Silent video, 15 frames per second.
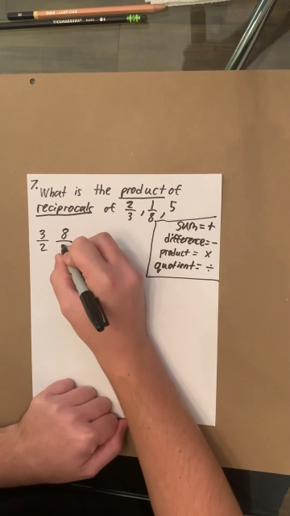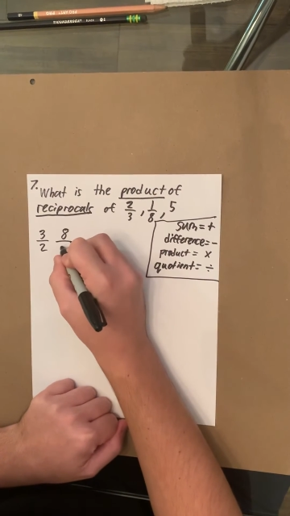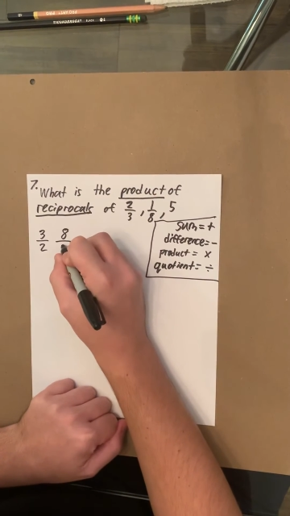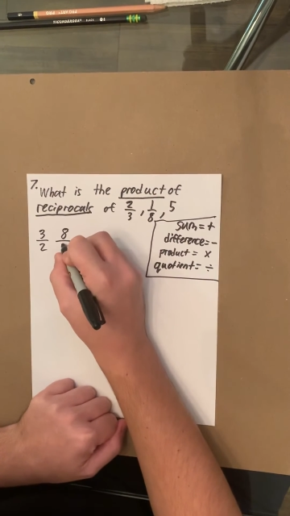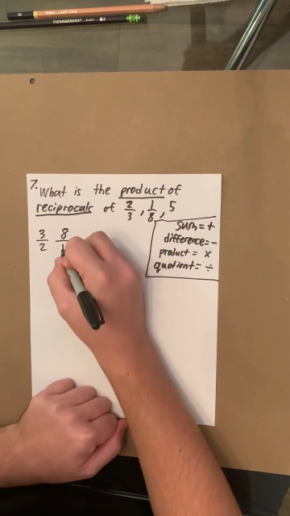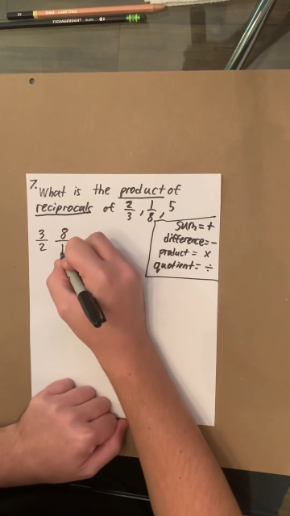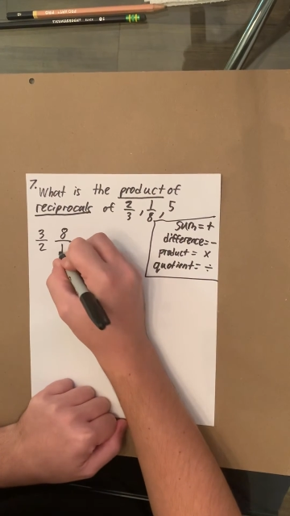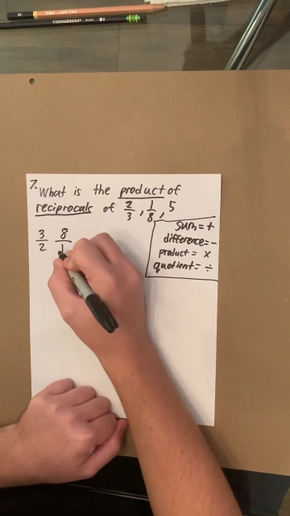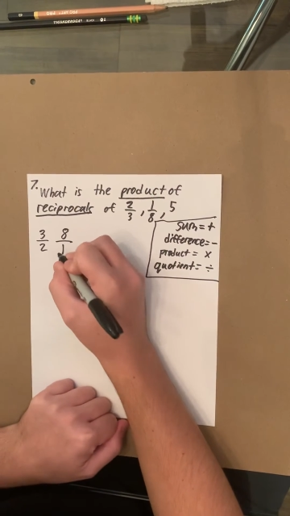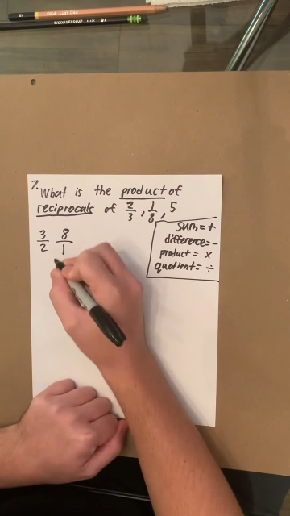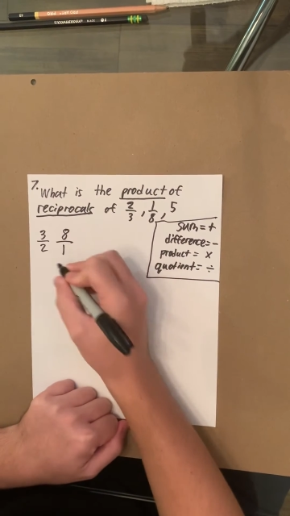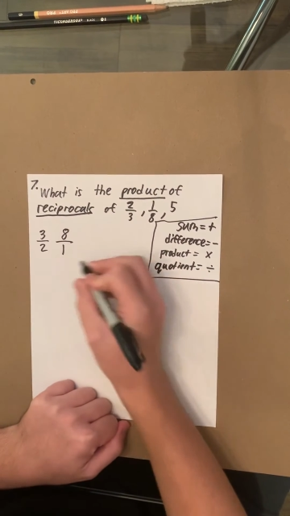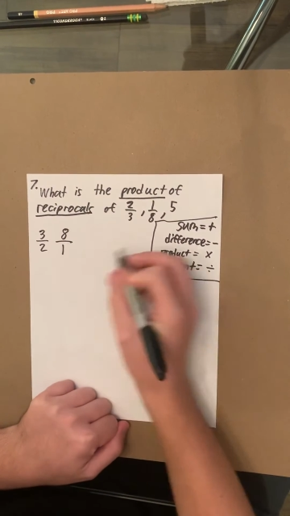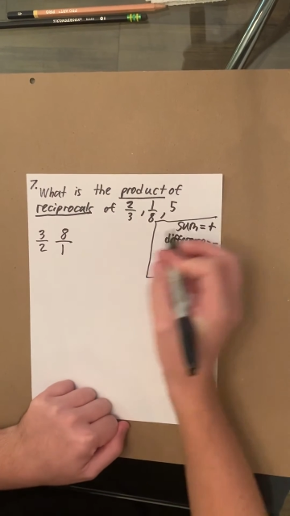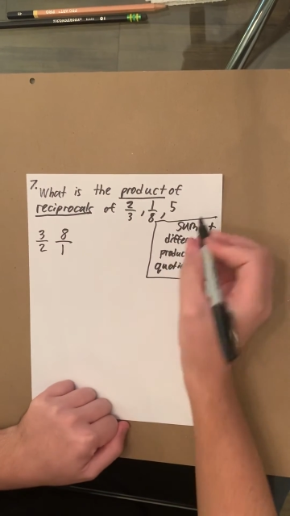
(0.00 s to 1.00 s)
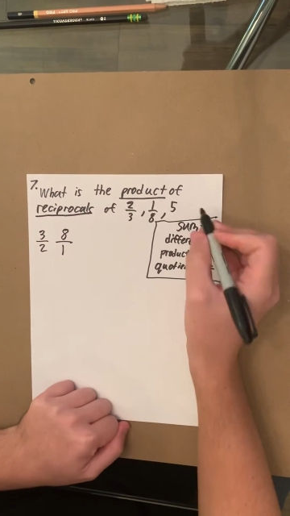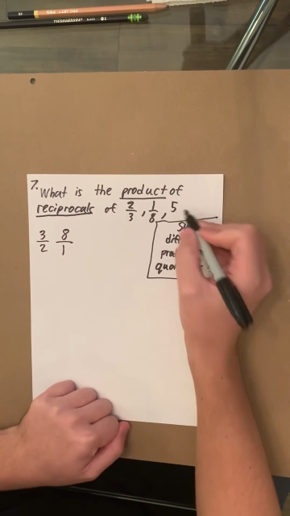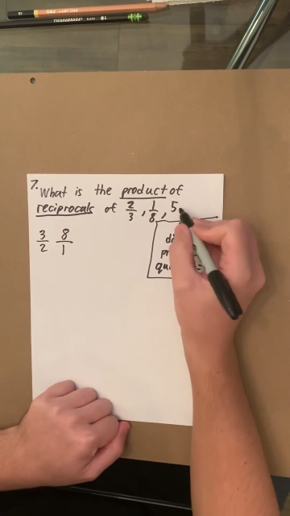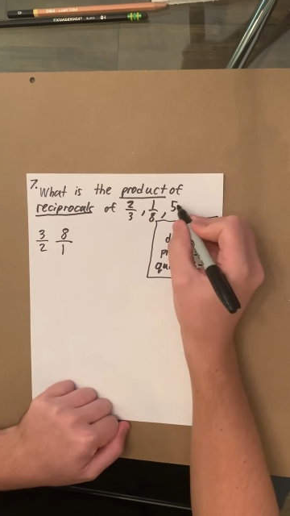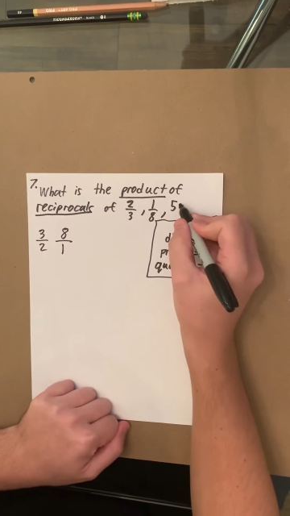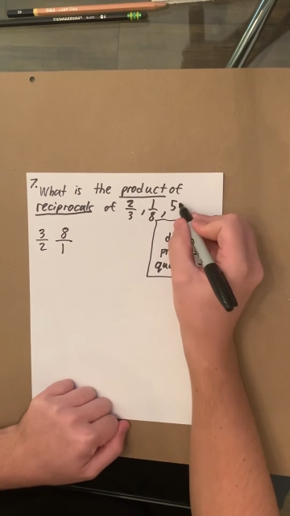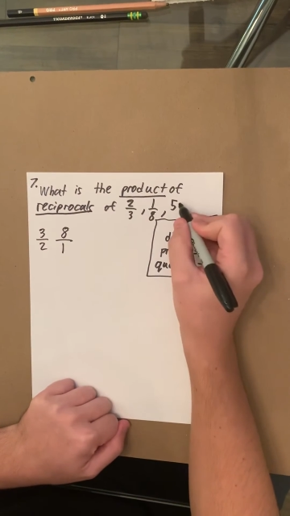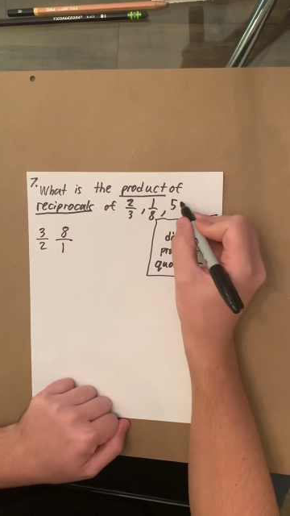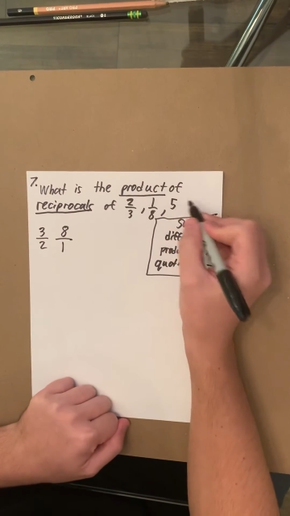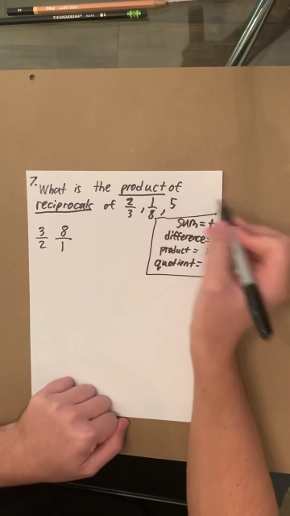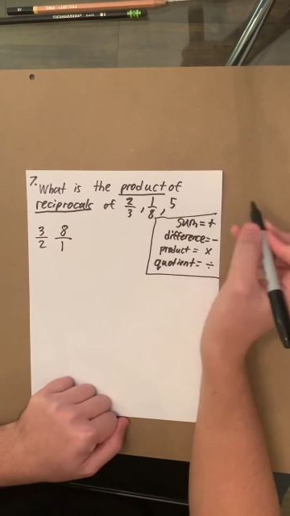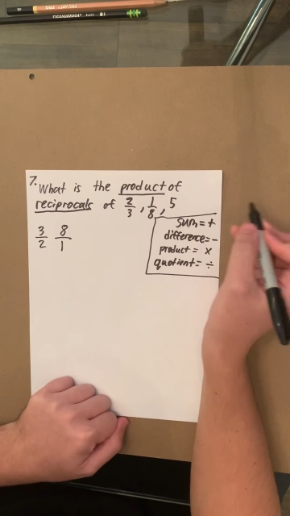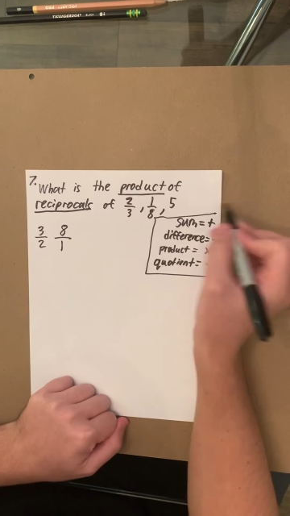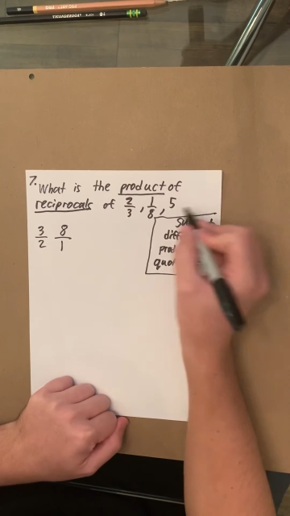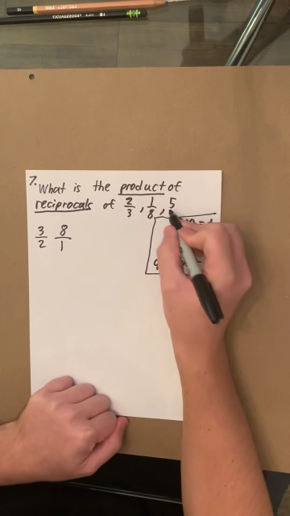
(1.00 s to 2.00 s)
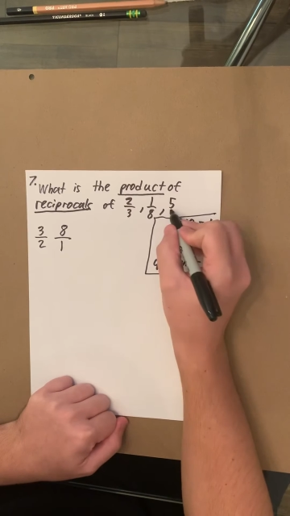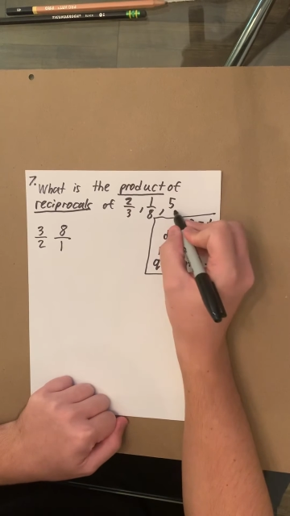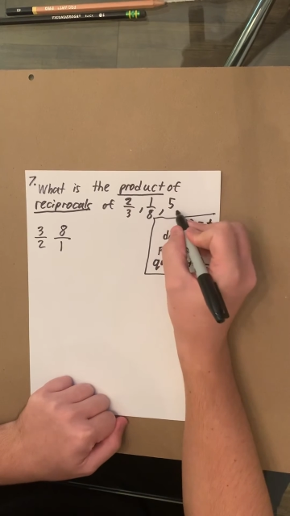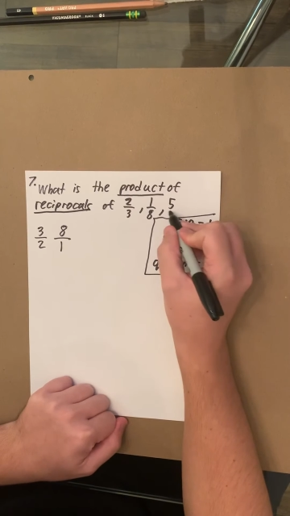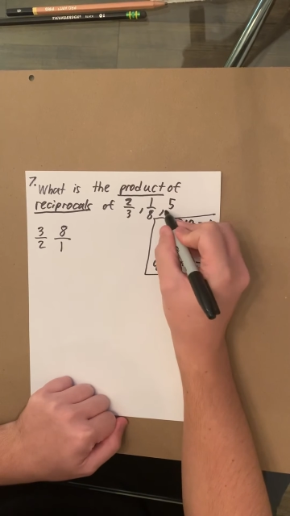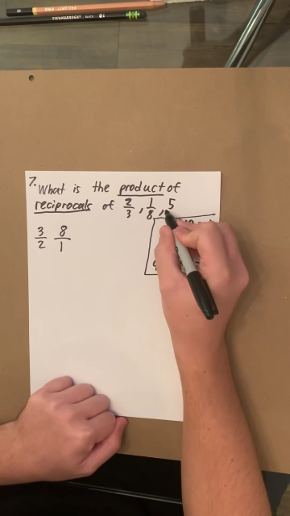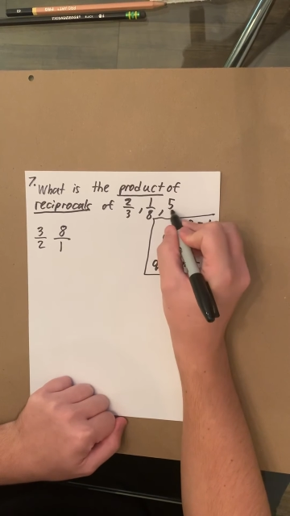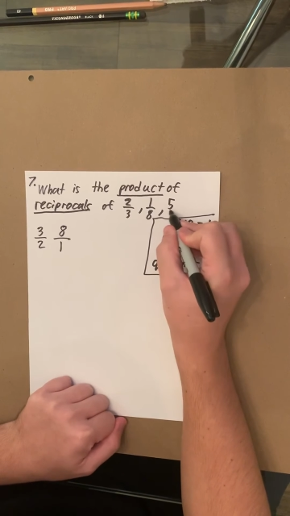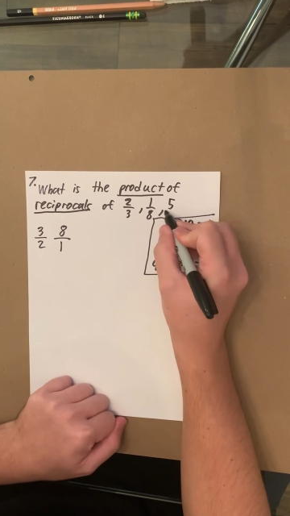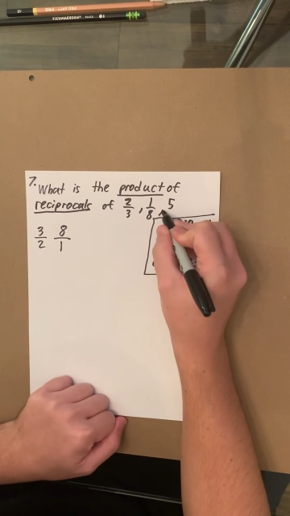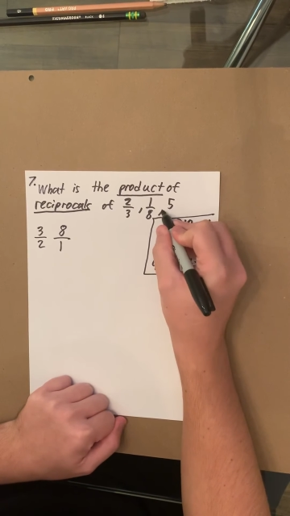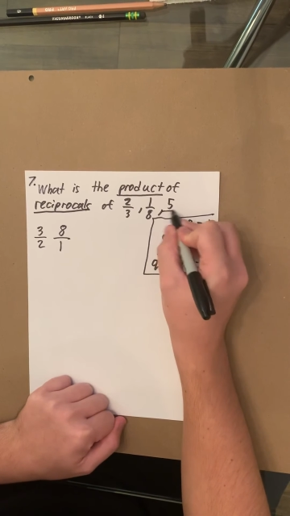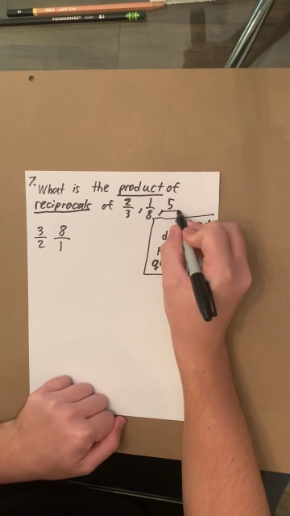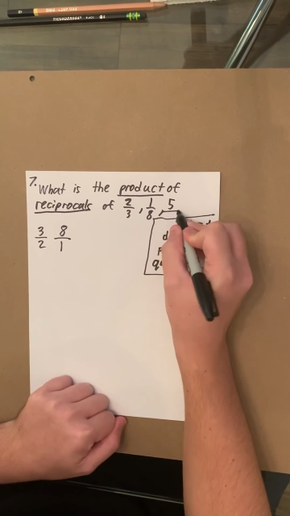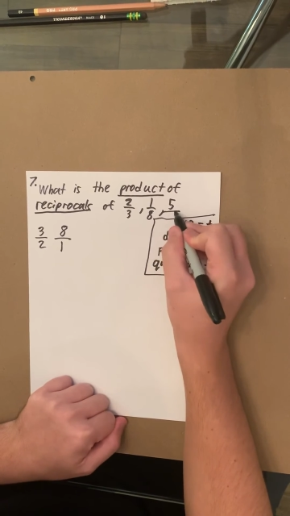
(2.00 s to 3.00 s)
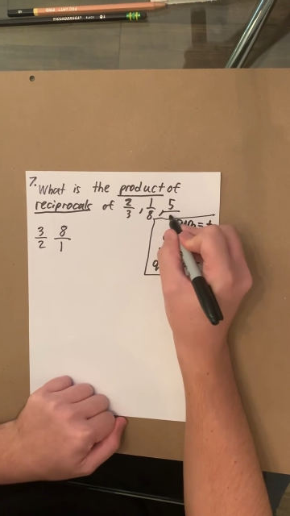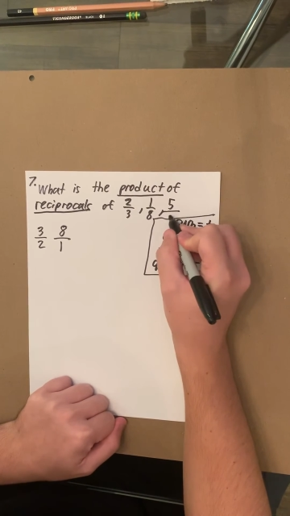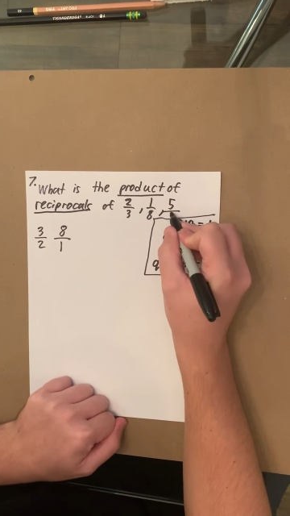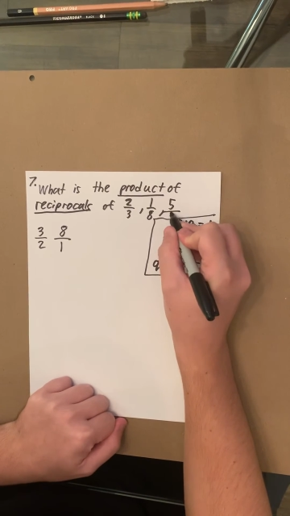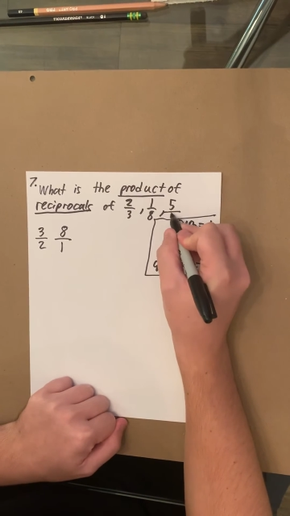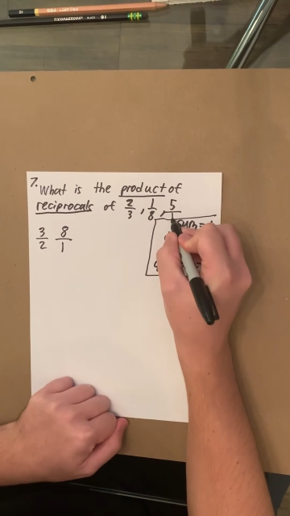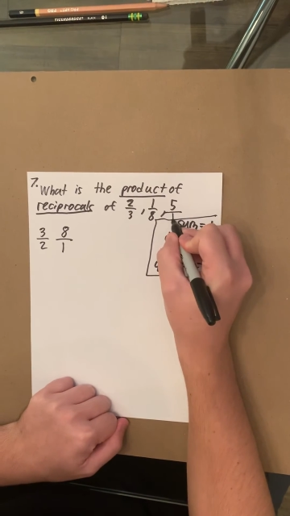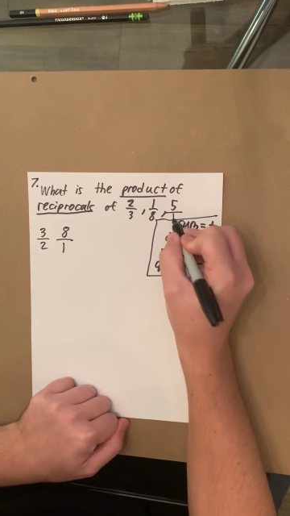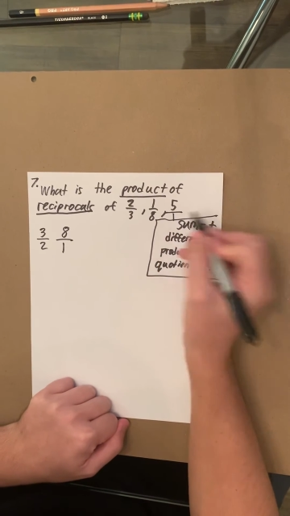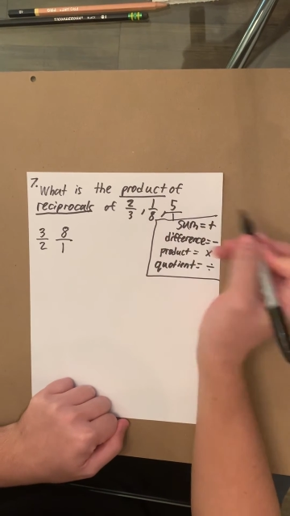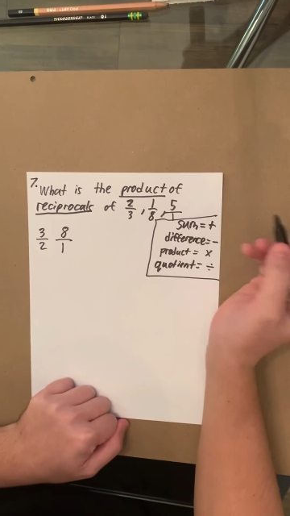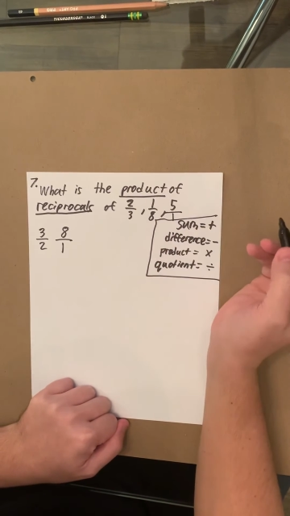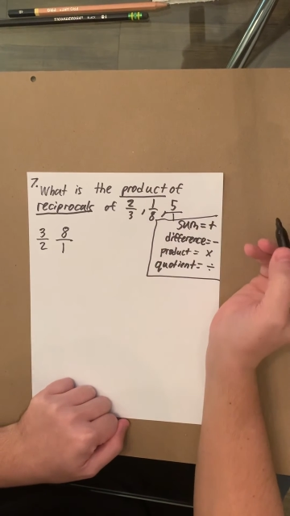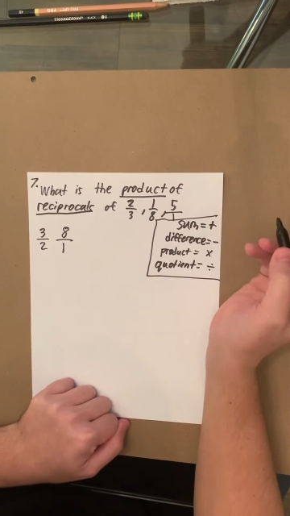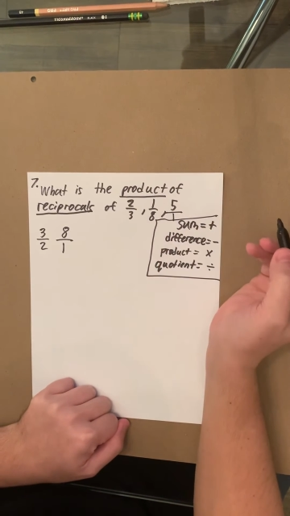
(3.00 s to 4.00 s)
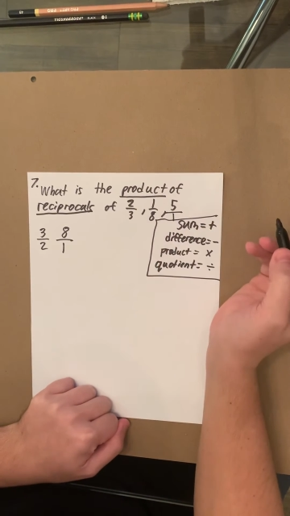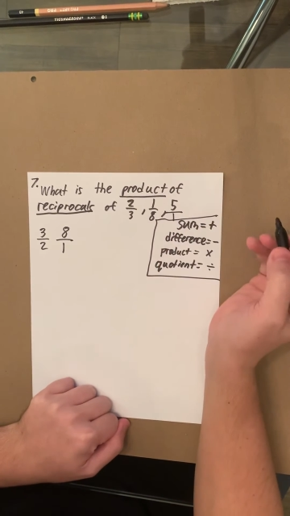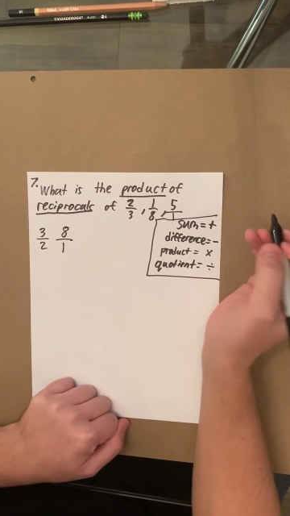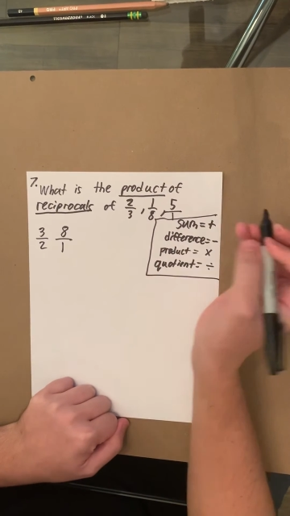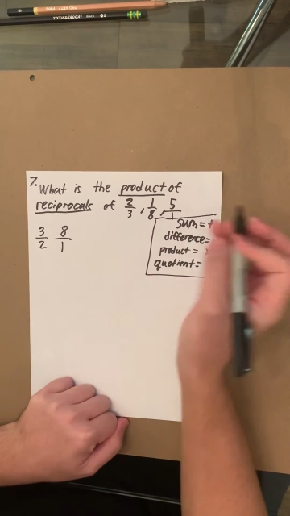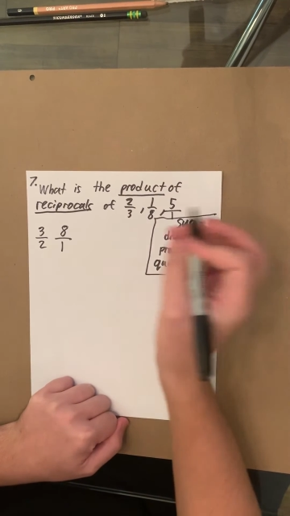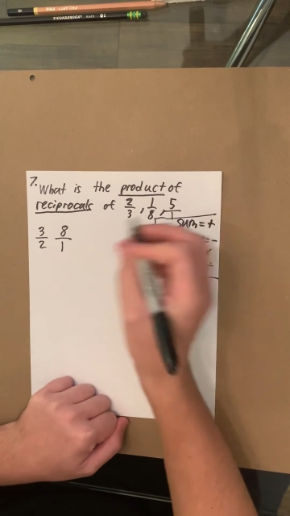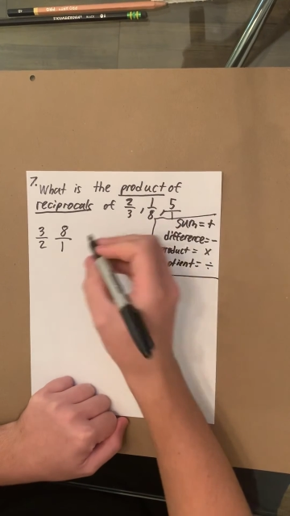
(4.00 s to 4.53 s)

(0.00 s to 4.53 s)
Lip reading: (no speaker visible)